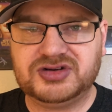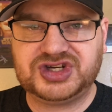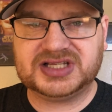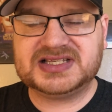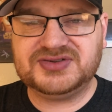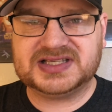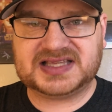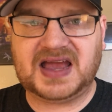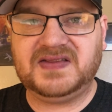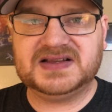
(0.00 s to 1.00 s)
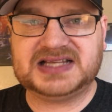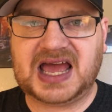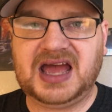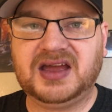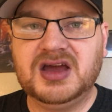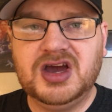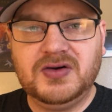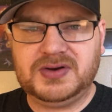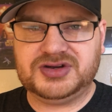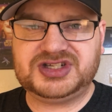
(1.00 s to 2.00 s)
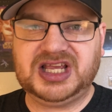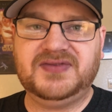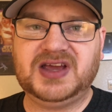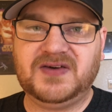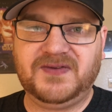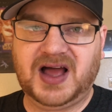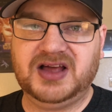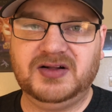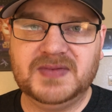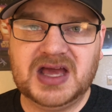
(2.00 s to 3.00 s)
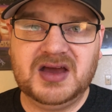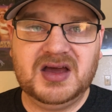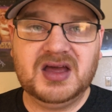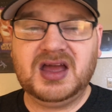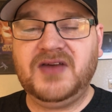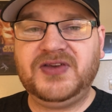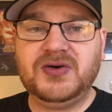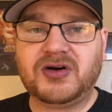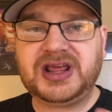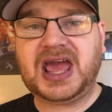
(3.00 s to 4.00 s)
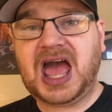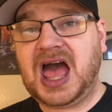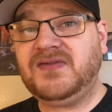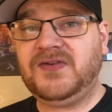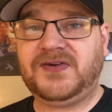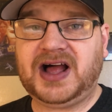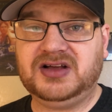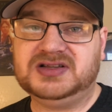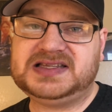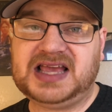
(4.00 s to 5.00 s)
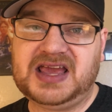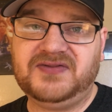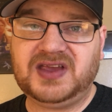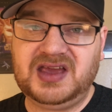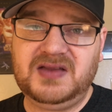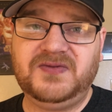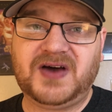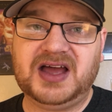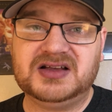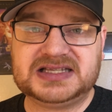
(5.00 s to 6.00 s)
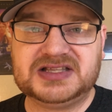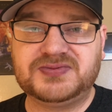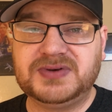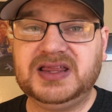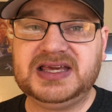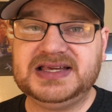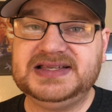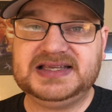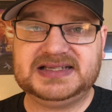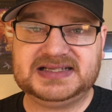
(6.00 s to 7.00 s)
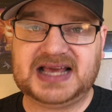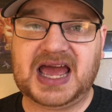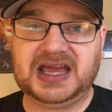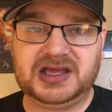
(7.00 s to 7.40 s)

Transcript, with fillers: just to assign the tag when you're saving a file. If you already have a file saved in Files, it's really easy to tag